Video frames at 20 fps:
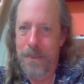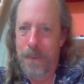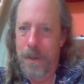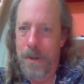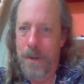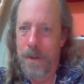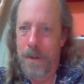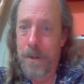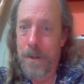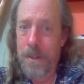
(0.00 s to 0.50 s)

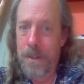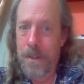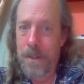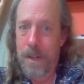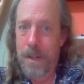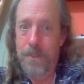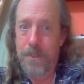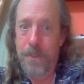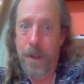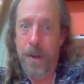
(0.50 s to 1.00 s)
Well,
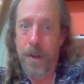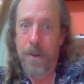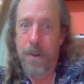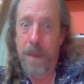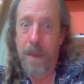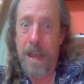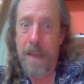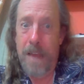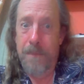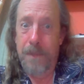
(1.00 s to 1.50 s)
I started
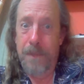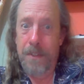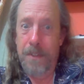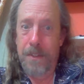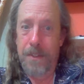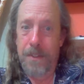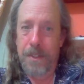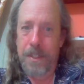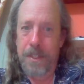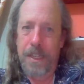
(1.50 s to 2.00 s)
rafting
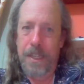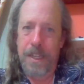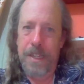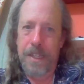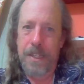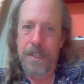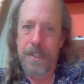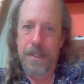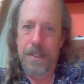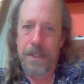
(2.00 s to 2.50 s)
as a
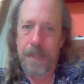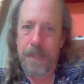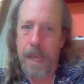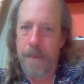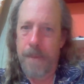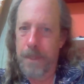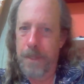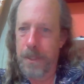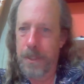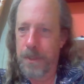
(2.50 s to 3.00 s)
kid in the
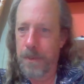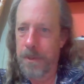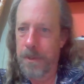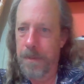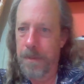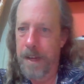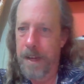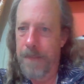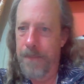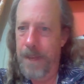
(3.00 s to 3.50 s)
'70s
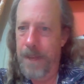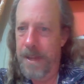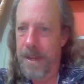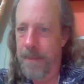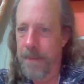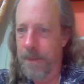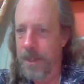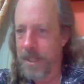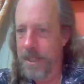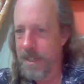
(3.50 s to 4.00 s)
with my
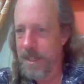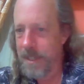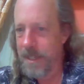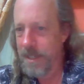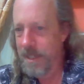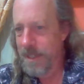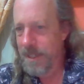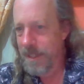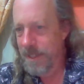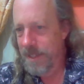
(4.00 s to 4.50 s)
family,
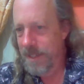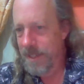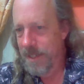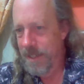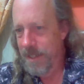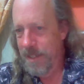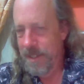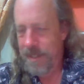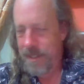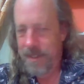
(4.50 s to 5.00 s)

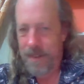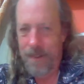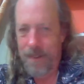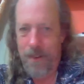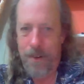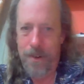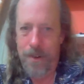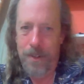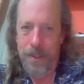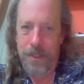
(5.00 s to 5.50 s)

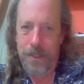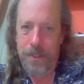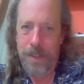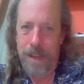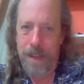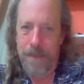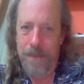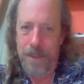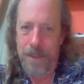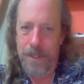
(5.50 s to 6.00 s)
early
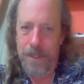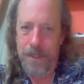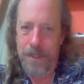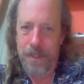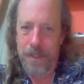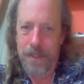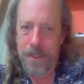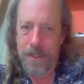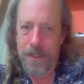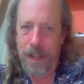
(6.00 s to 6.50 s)

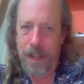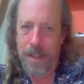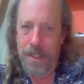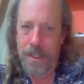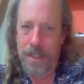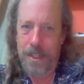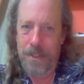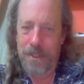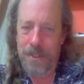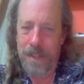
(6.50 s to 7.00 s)
'70s. So I
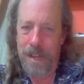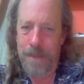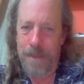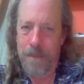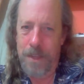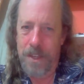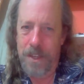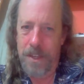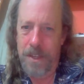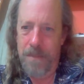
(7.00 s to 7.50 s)
guess I've
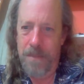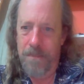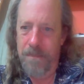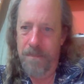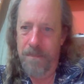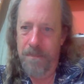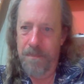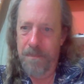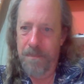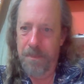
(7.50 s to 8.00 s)
been
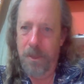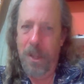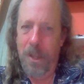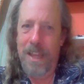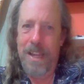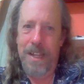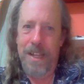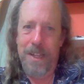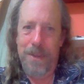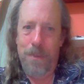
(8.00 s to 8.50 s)

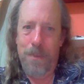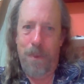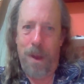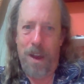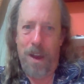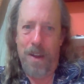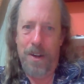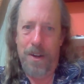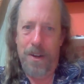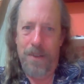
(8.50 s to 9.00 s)
playing in
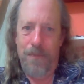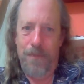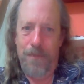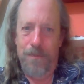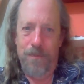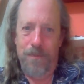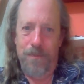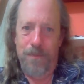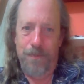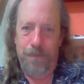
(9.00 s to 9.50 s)
water
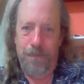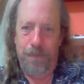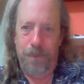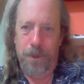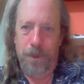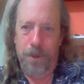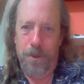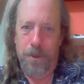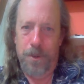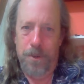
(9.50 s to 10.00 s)

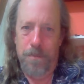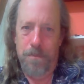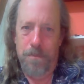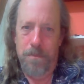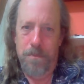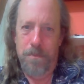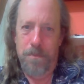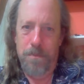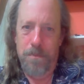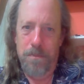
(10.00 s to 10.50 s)
for
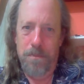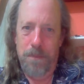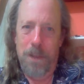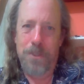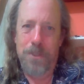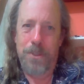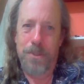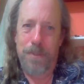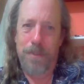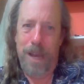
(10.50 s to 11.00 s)

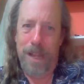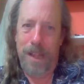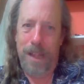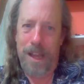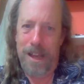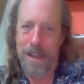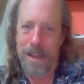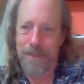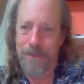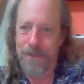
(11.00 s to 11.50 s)
most of my
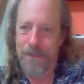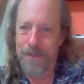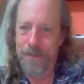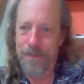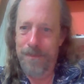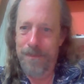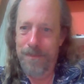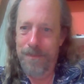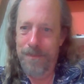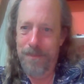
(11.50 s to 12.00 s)
life.
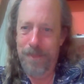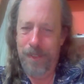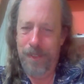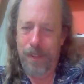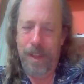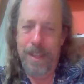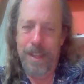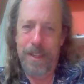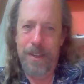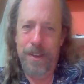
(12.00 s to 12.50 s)
It's
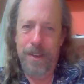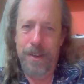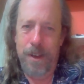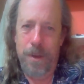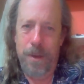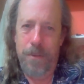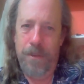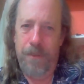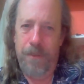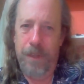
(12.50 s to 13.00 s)
like
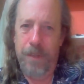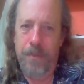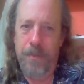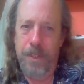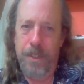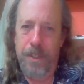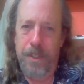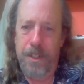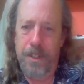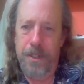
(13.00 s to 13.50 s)
over 50
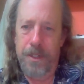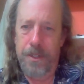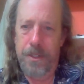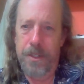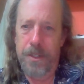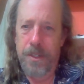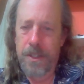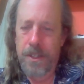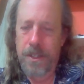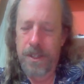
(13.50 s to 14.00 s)

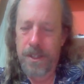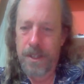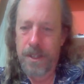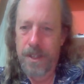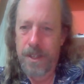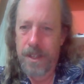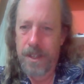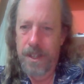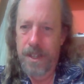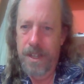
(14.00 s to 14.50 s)
years.
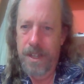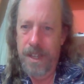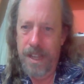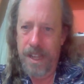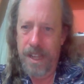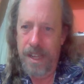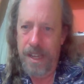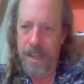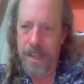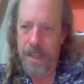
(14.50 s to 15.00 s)

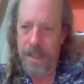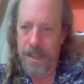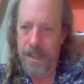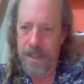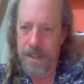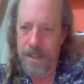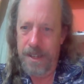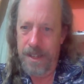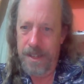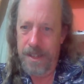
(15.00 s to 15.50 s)
And